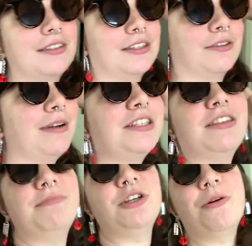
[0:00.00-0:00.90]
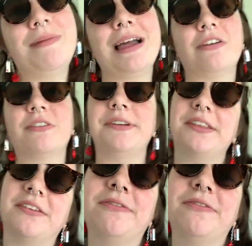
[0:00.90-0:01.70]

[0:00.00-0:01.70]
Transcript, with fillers: The rest of them don't matter if they're not the